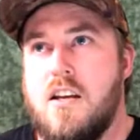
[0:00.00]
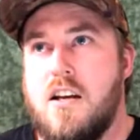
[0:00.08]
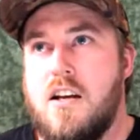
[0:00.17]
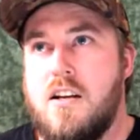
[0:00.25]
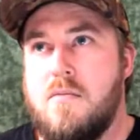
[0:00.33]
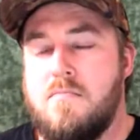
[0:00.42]

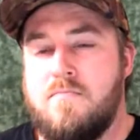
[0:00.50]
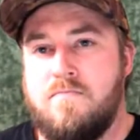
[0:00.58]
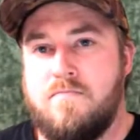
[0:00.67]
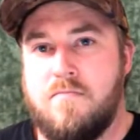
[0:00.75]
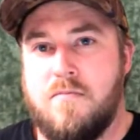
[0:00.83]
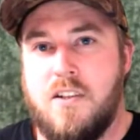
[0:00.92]
Well,
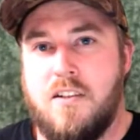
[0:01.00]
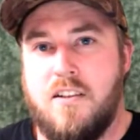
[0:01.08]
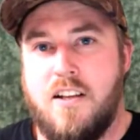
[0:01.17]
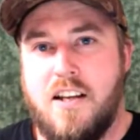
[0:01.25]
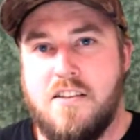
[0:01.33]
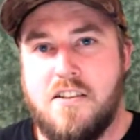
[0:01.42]

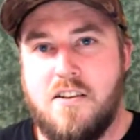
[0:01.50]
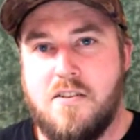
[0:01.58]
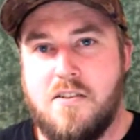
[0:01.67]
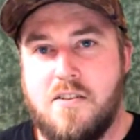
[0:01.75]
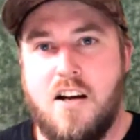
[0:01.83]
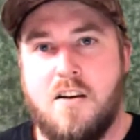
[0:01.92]
I guess I got
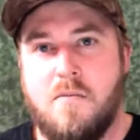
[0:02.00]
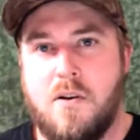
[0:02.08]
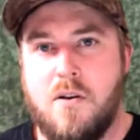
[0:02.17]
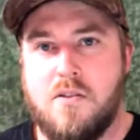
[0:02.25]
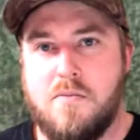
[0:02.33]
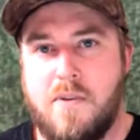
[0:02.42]
started
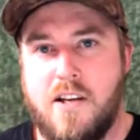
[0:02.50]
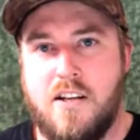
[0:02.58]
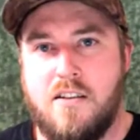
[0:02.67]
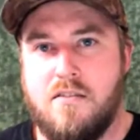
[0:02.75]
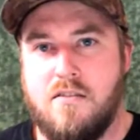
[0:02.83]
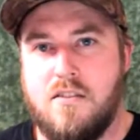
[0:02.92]
when I was
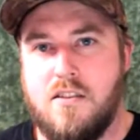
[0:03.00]
about